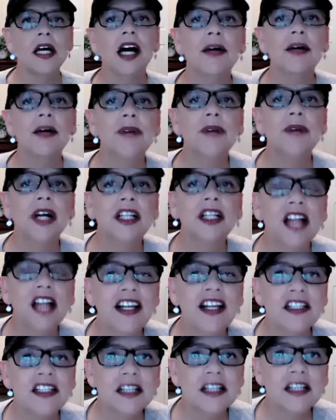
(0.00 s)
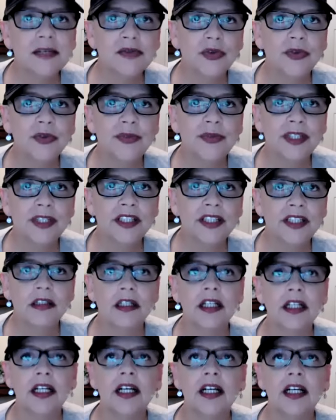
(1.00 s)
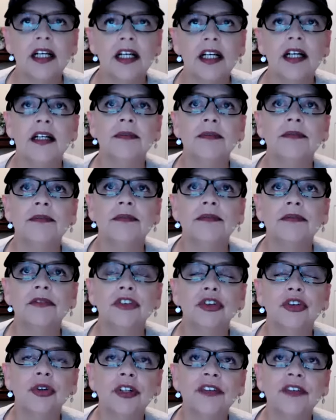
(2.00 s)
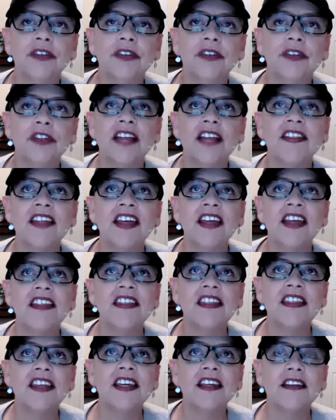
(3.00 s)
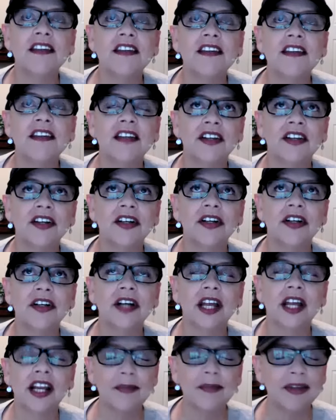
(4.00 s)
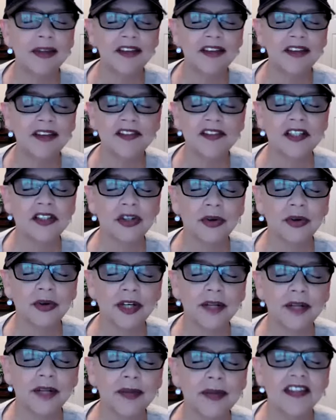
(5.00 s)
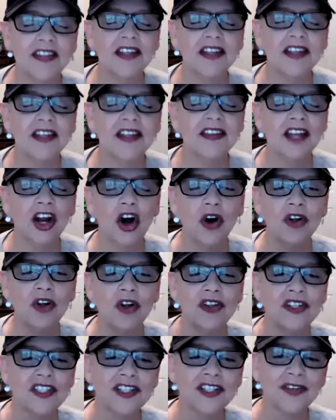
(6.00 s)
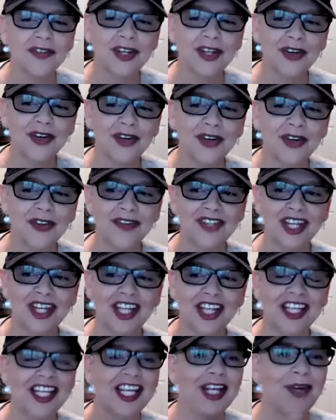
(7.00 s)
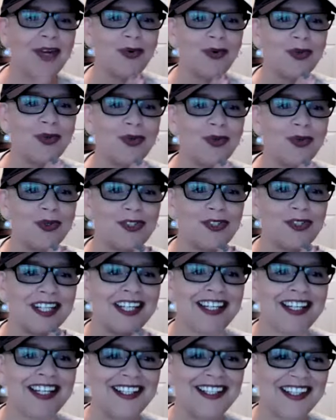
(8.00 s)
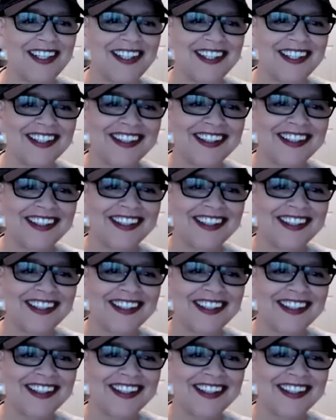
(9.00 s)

Um, a lot of times we'll meet um, um grievers and they think that they're, and I may have said this already, but they think that all the self care they've done equals healing.